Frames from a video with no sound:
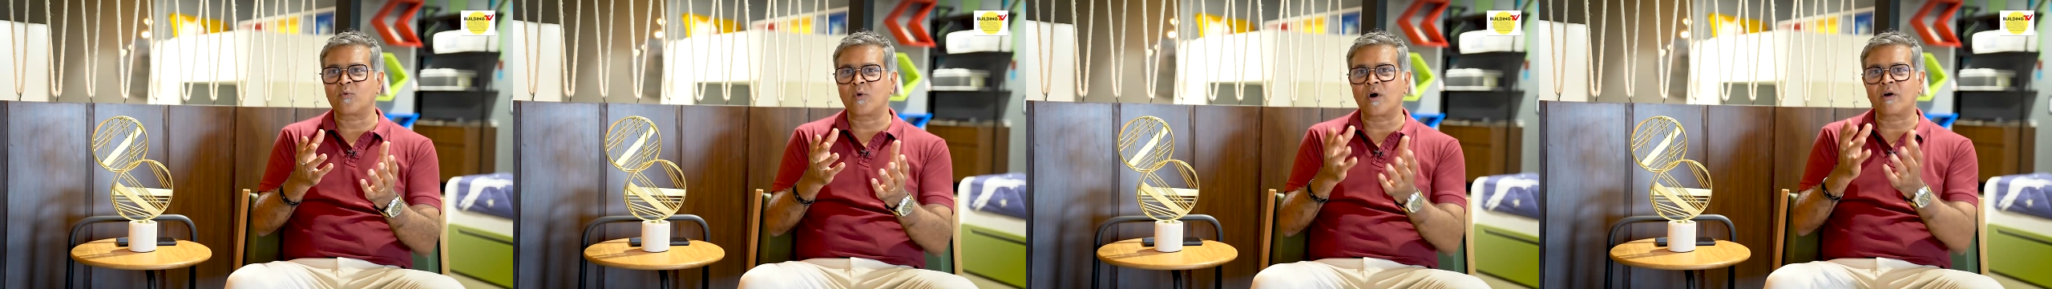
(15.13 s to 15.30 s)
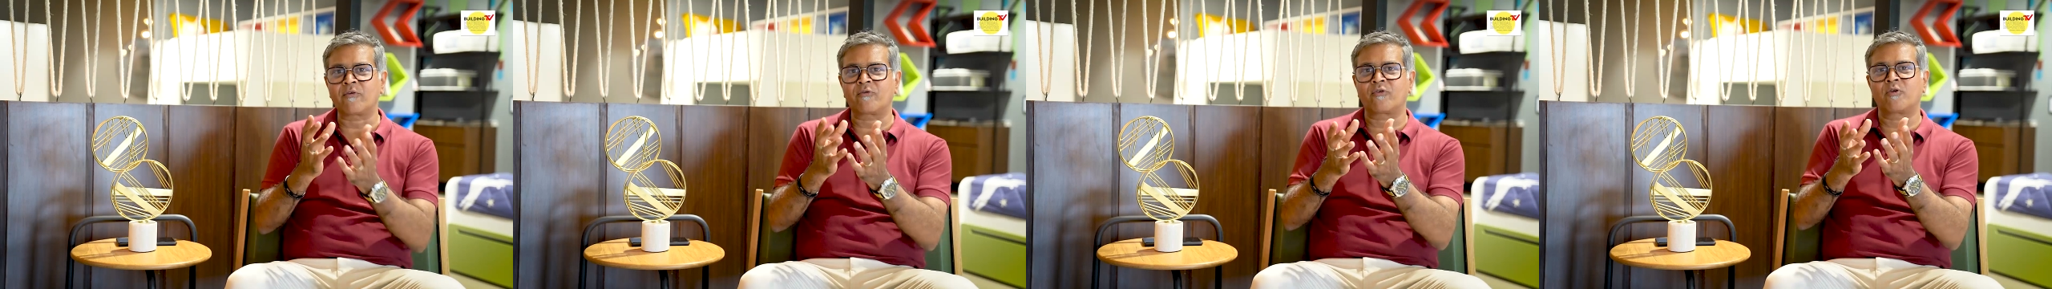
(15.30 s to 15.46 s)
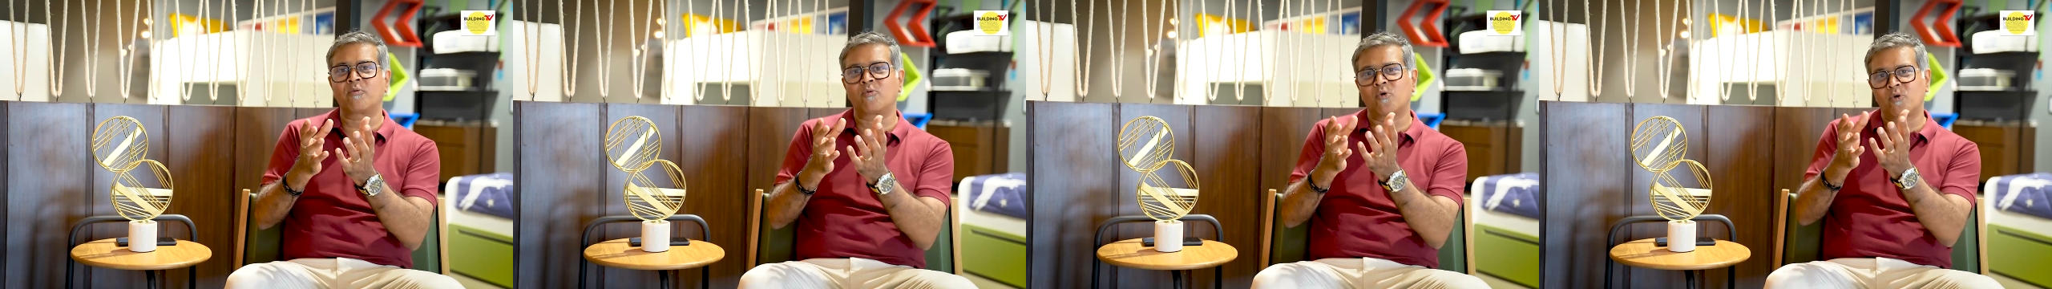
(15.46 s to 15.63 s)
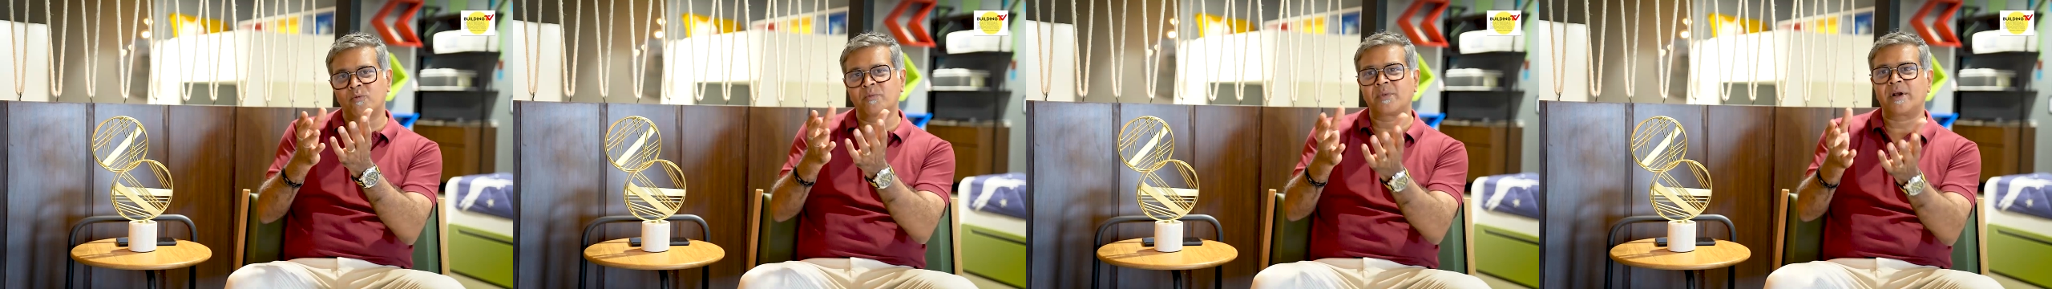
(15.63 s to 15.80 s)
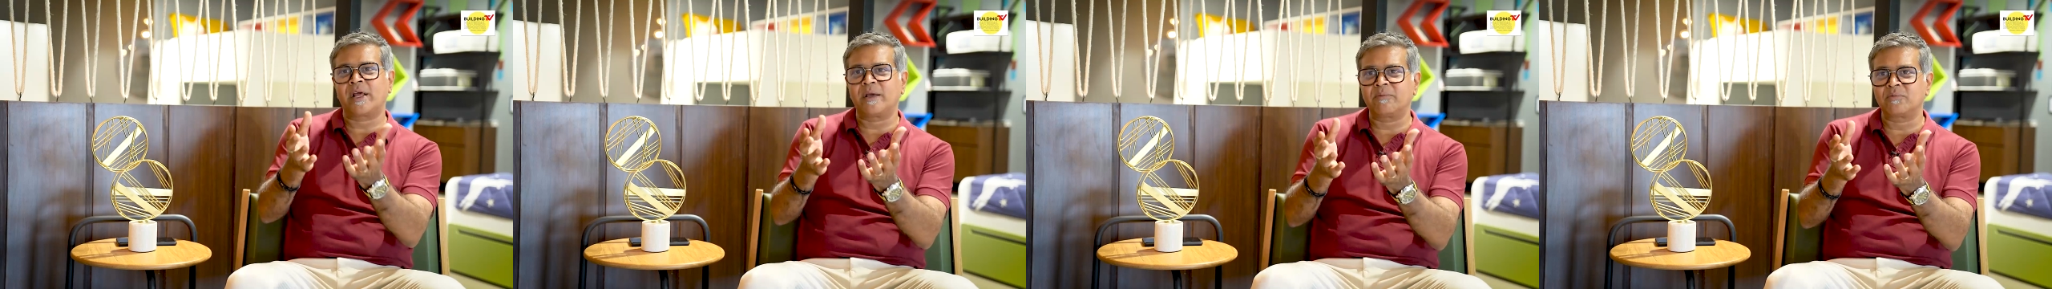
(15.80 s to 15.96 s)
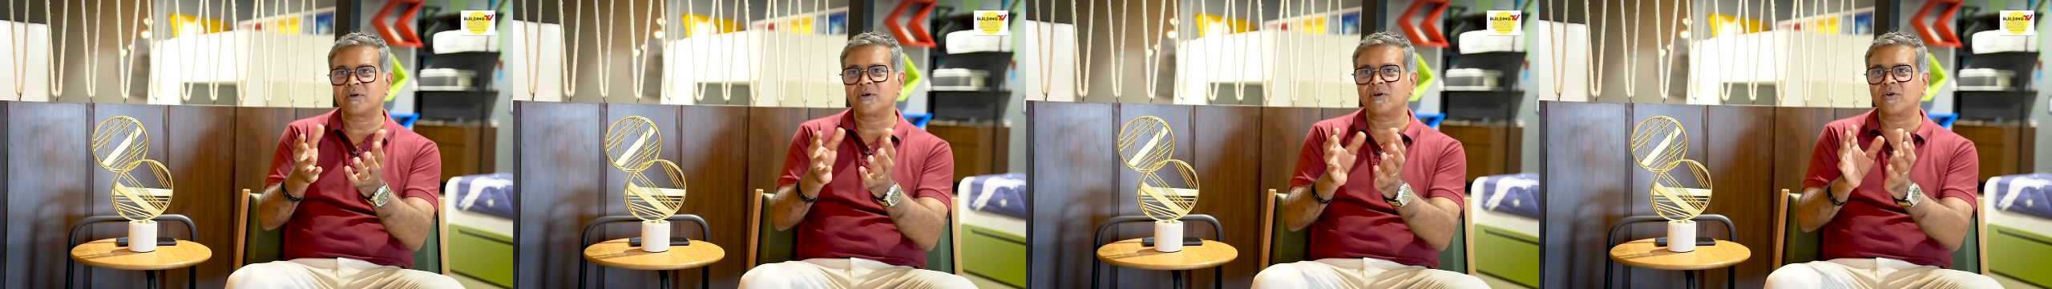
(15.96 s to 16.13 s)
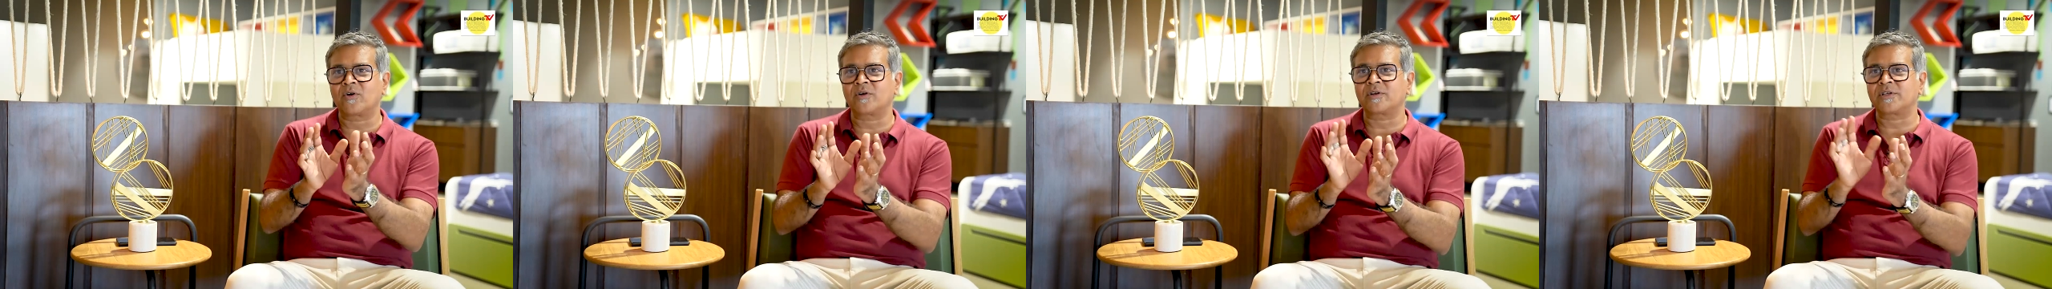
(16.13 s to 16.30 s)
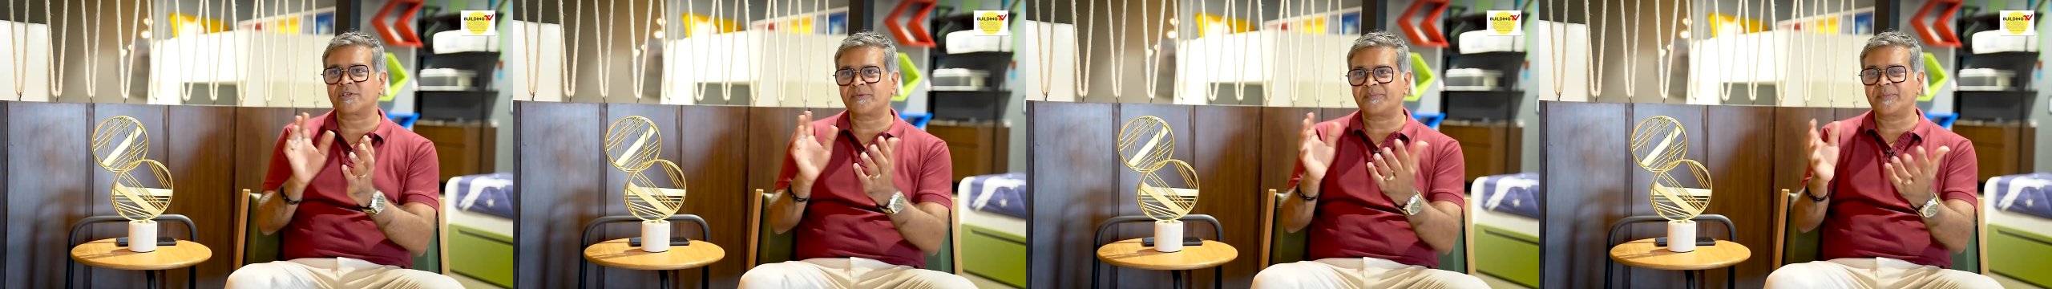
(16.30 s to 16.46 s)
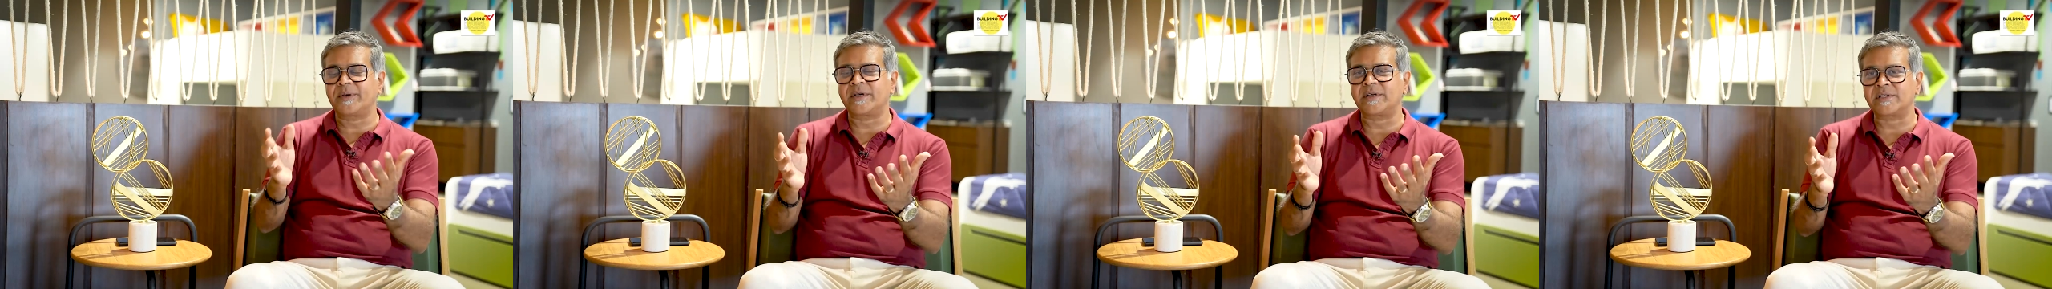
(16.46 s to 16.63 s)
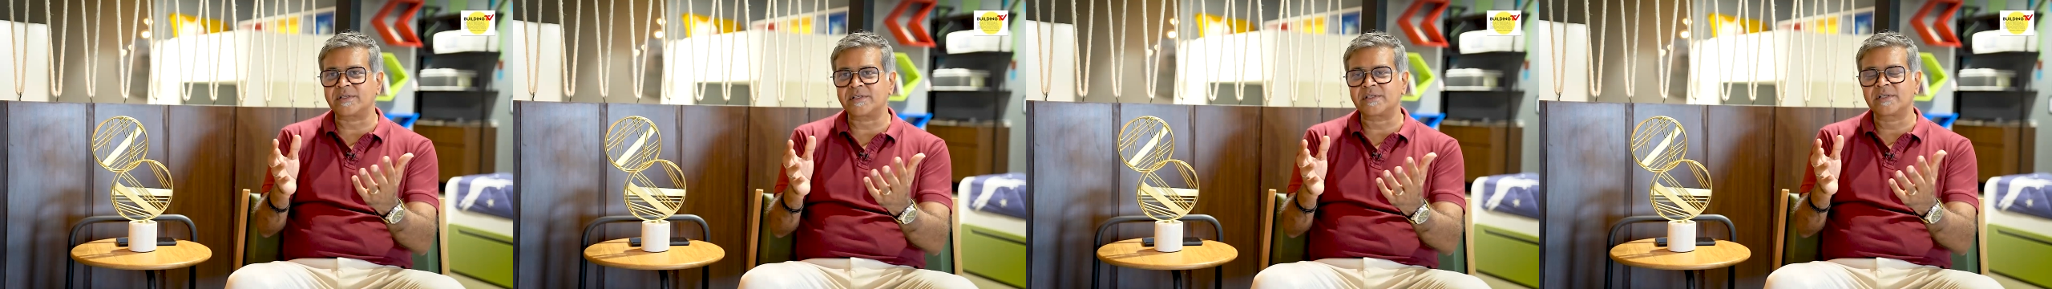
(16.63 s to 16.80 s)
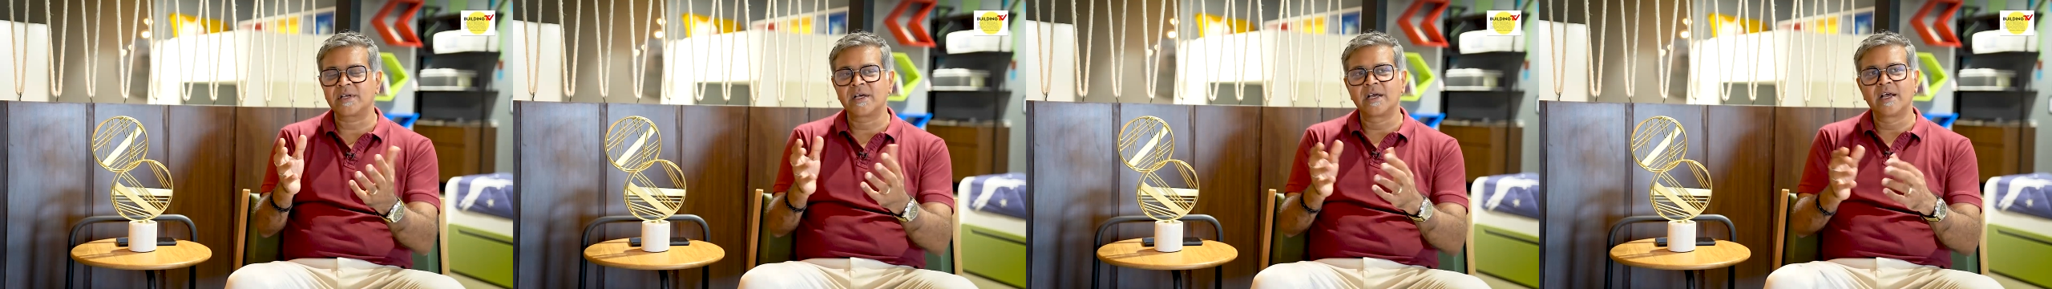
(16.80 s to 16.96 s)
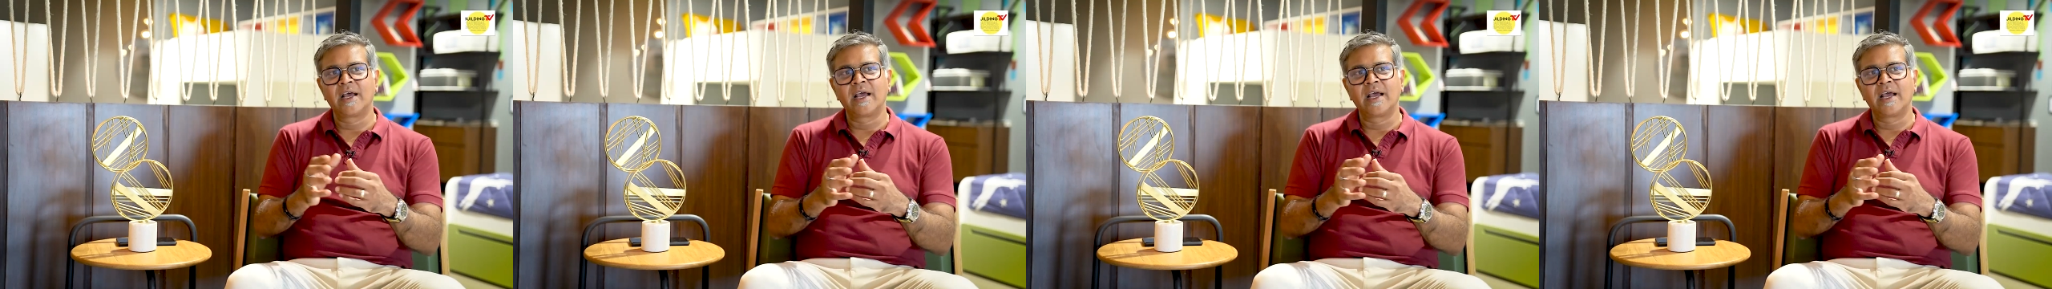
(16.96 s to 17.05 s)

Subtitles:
work from home table or a space,